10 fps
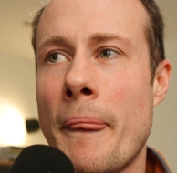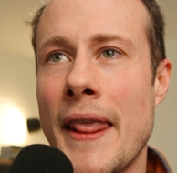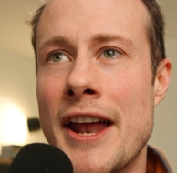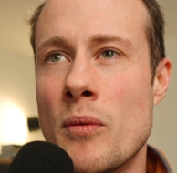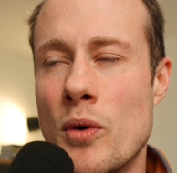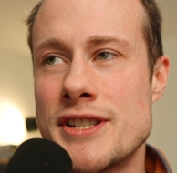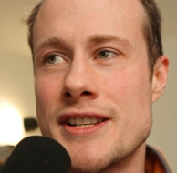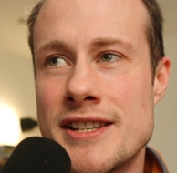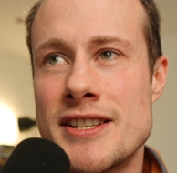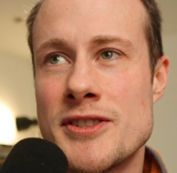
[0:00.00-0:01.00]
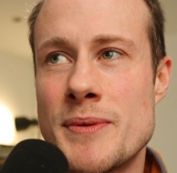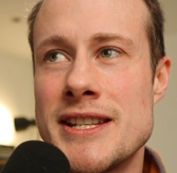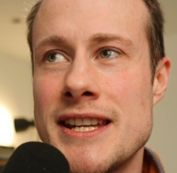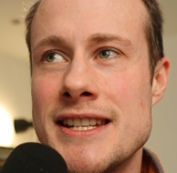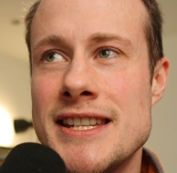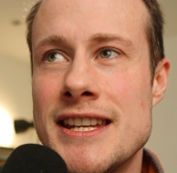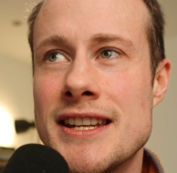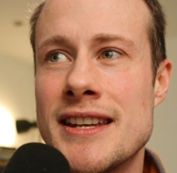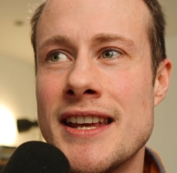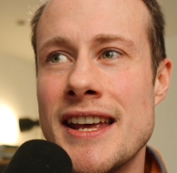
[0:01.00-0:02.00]
And it wasn't until
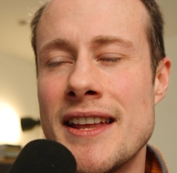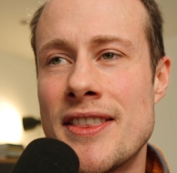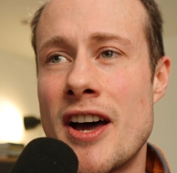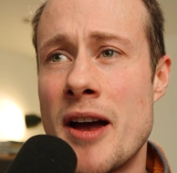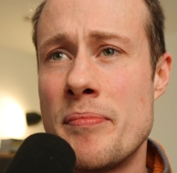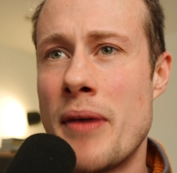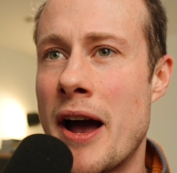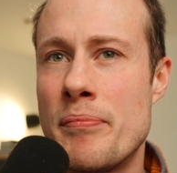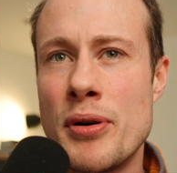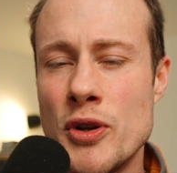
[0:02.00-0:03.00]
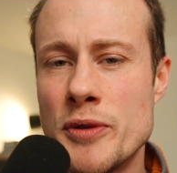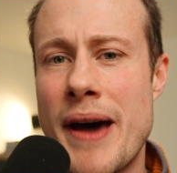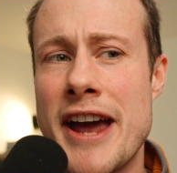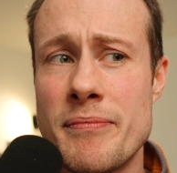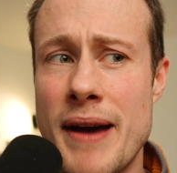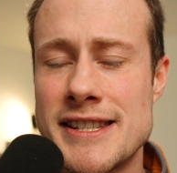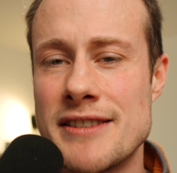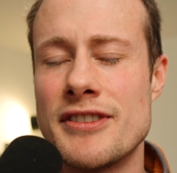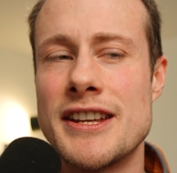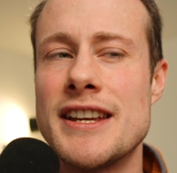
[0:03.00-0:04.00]
2018 that I pulled back
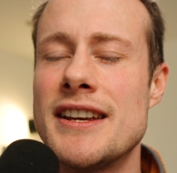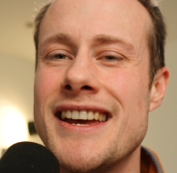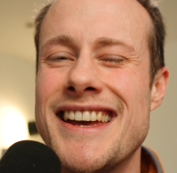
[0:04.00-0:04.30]
massively,